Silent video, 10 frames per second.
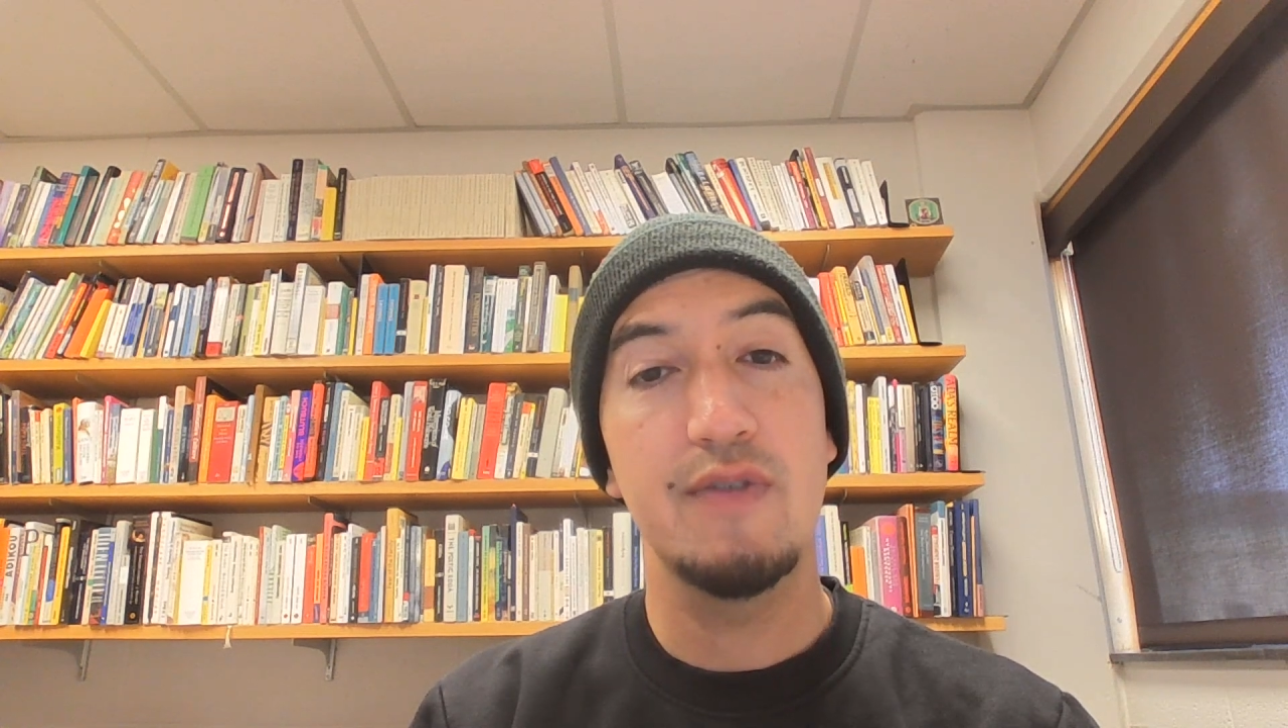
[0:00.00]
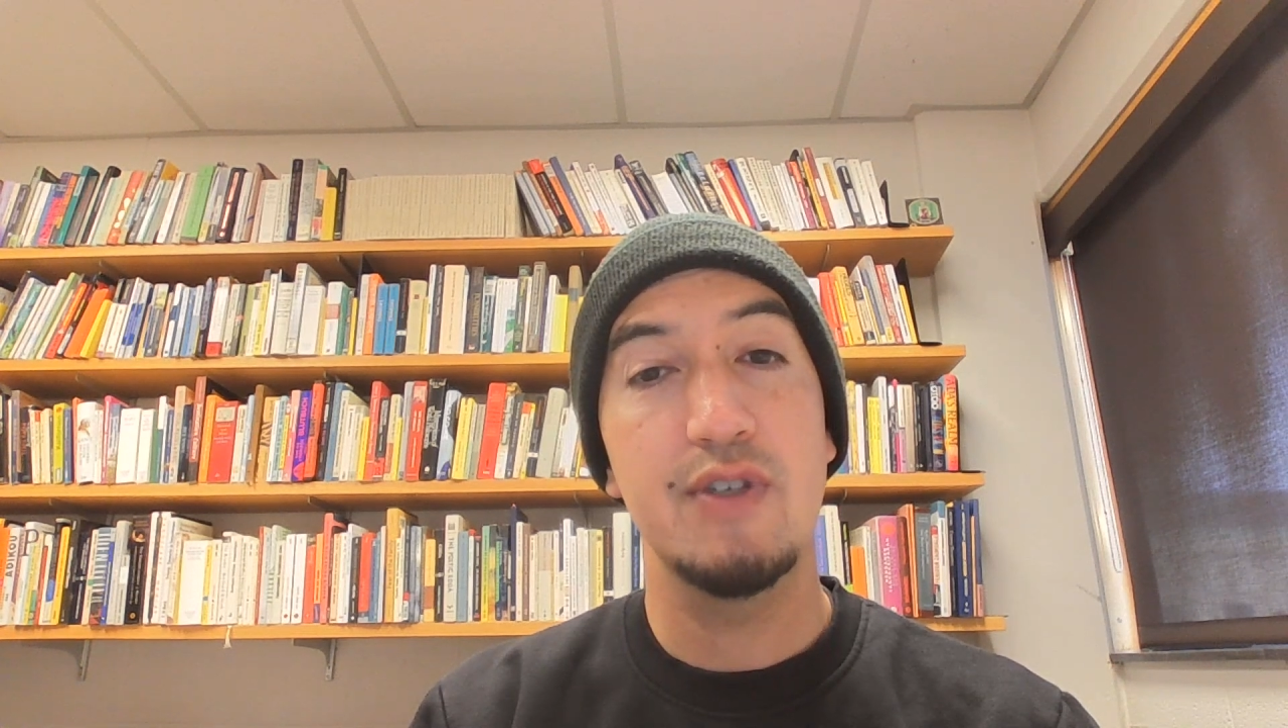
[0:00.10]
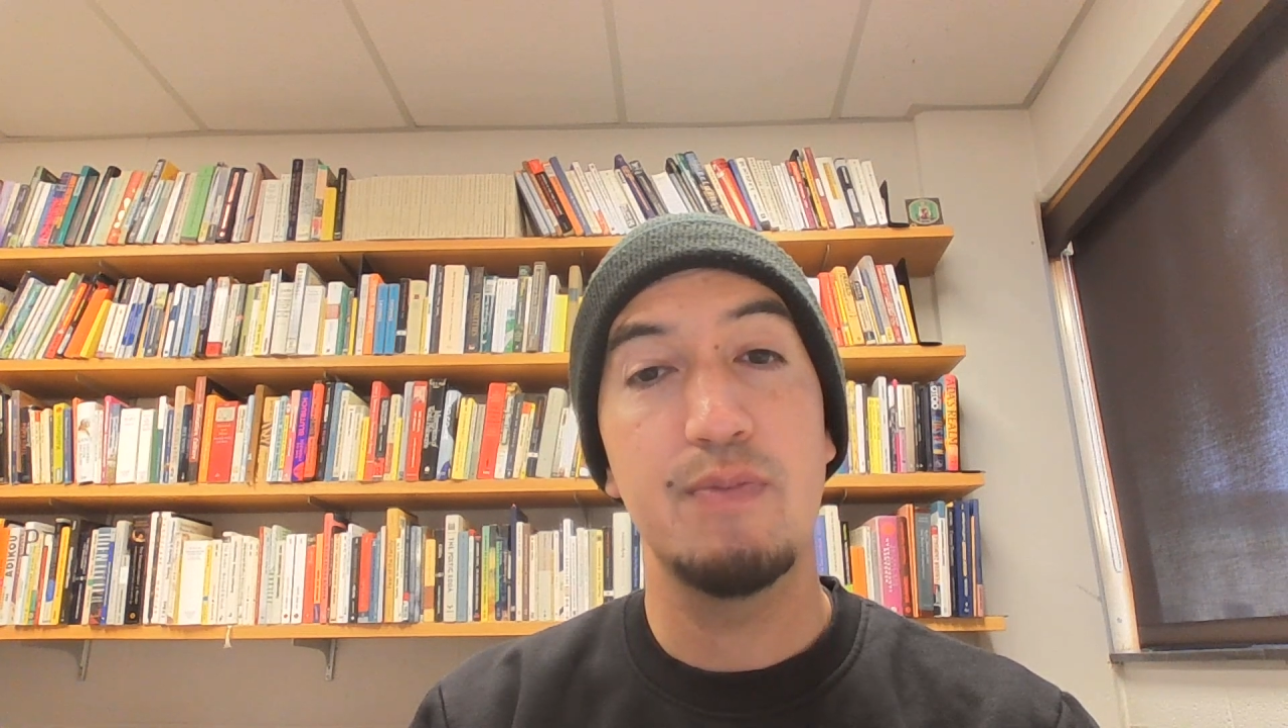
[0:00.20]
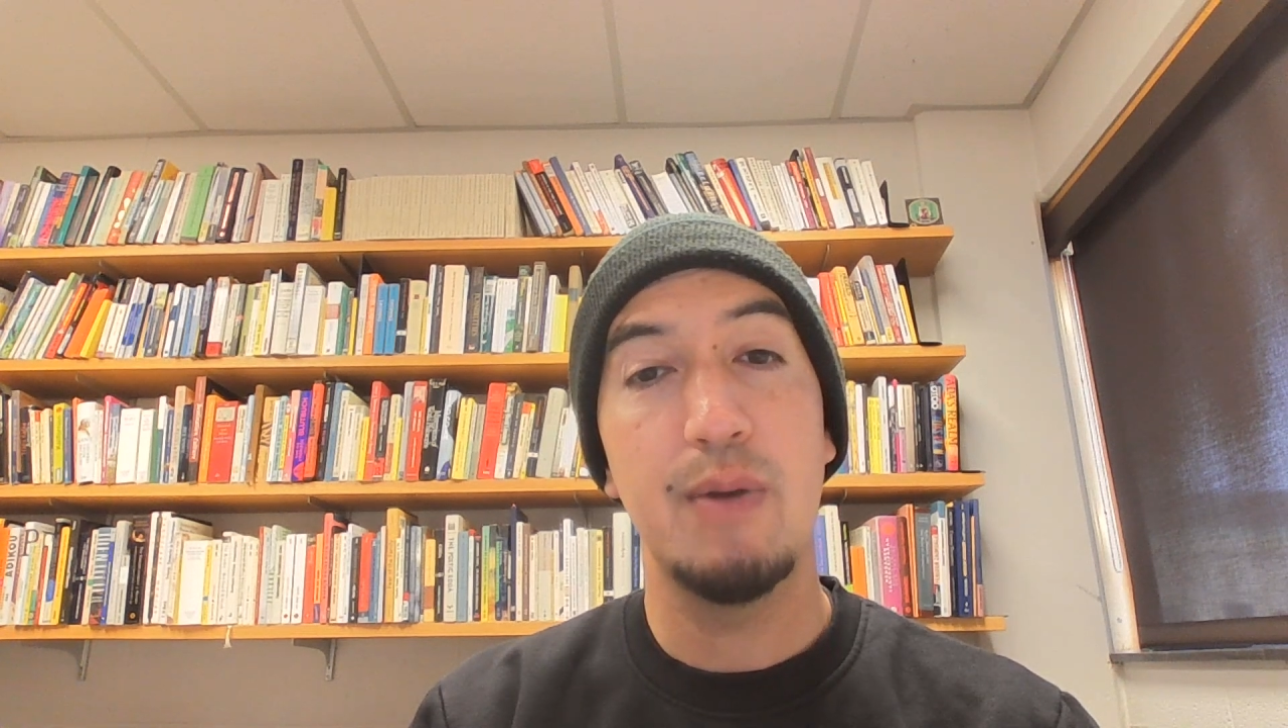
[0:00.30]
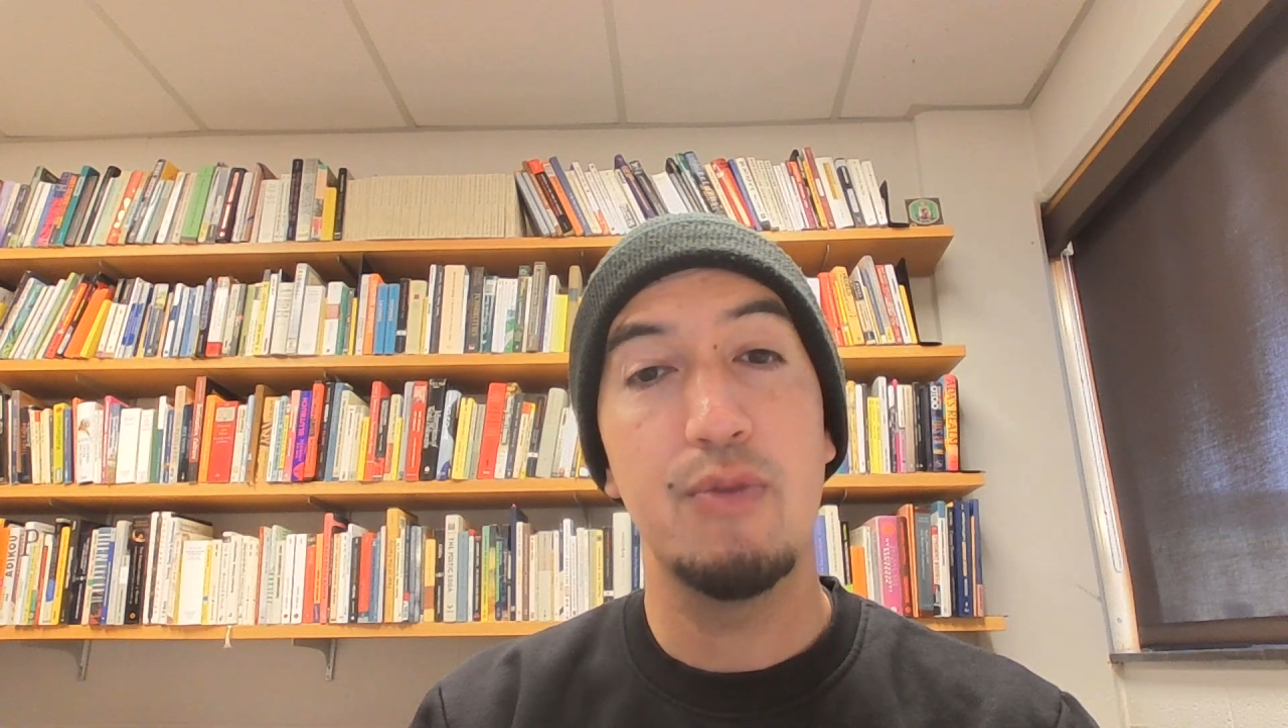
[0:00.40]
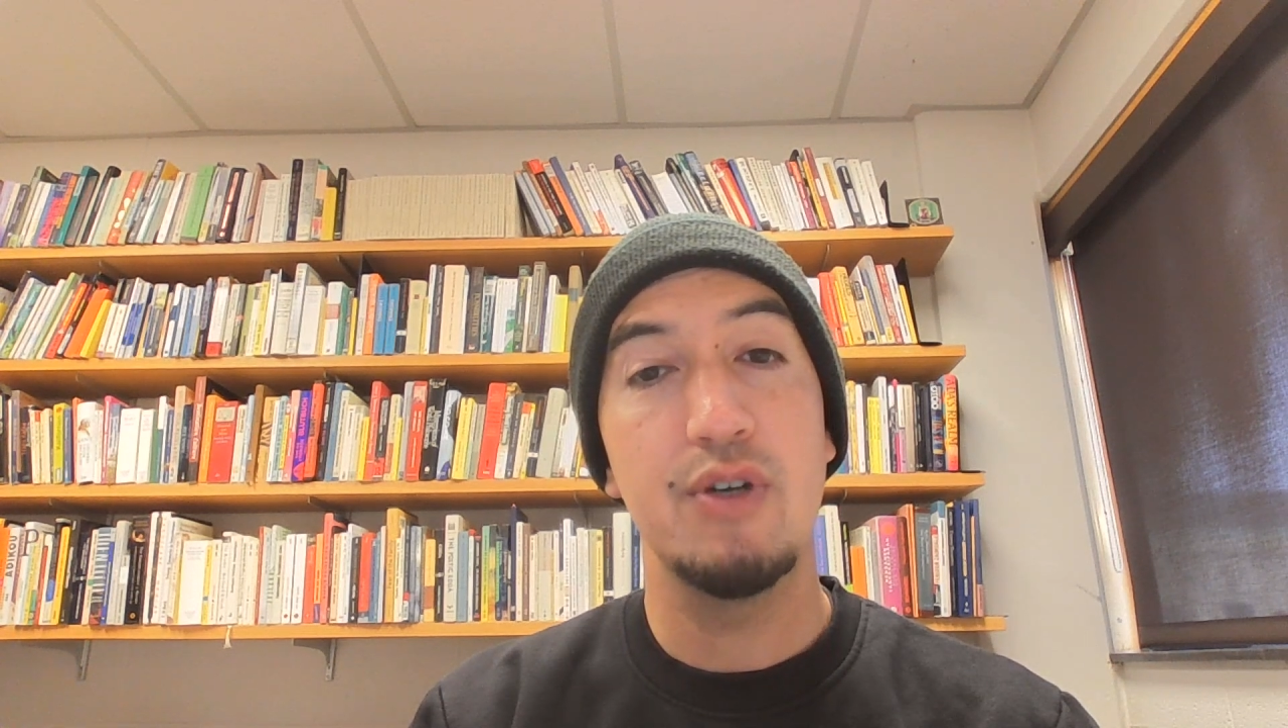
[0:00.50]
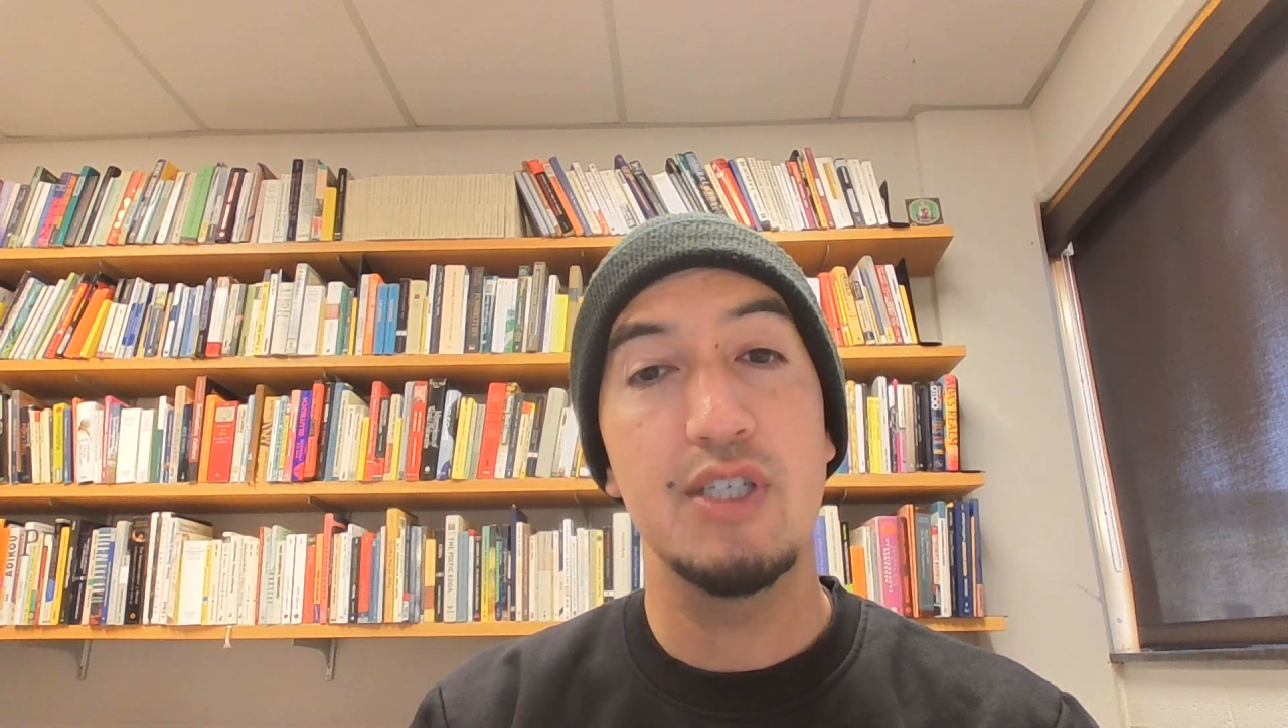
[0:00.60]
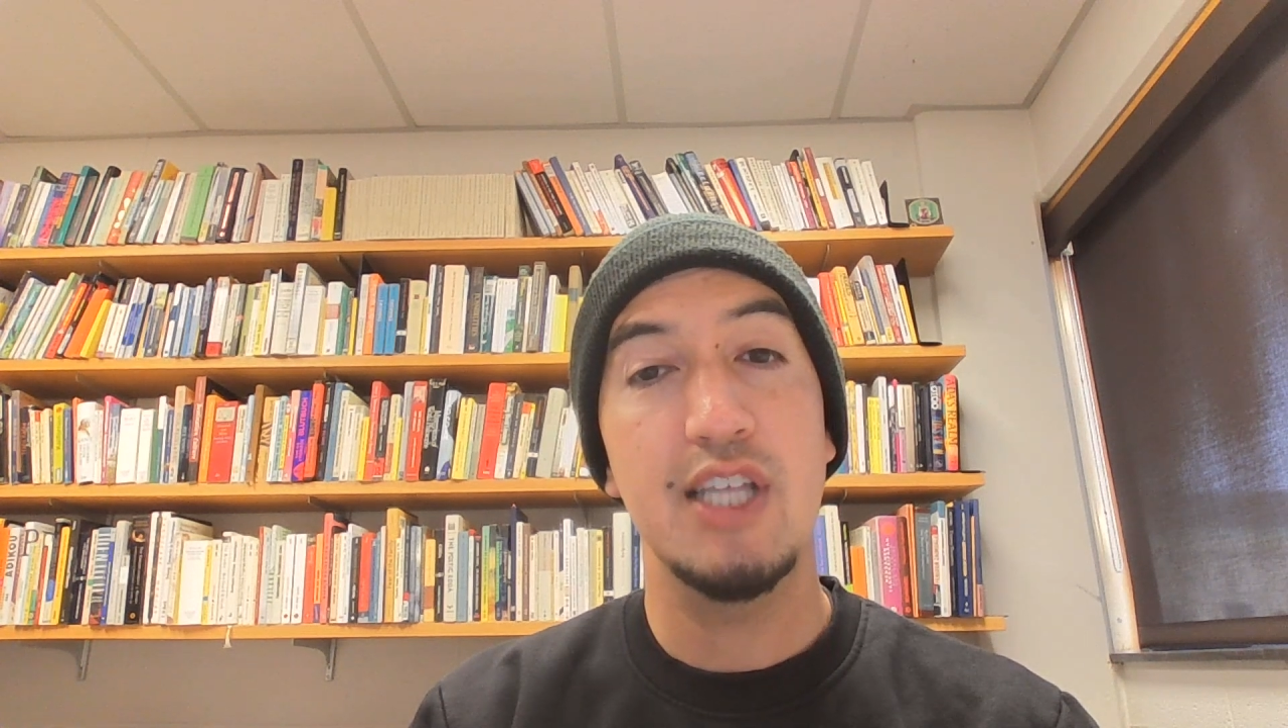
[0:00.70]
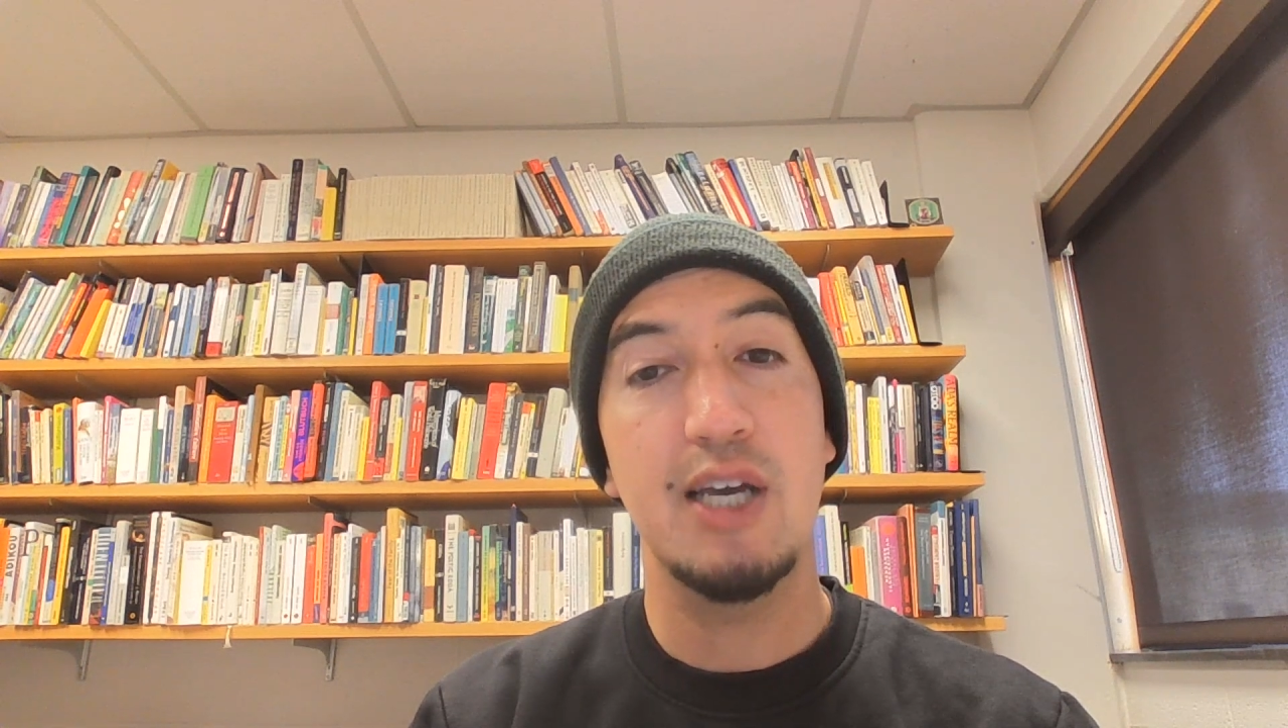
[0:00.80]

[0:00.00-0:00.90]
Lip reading: of his memories